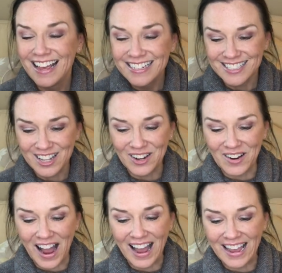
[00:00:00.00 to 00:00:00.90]
So
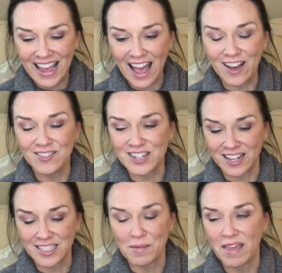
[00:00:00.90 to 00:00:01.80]
I have
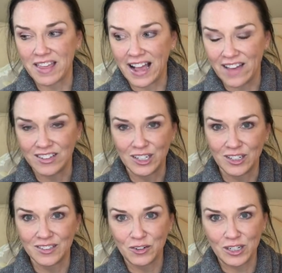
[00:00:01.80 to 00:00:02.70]
done some. I think I have a little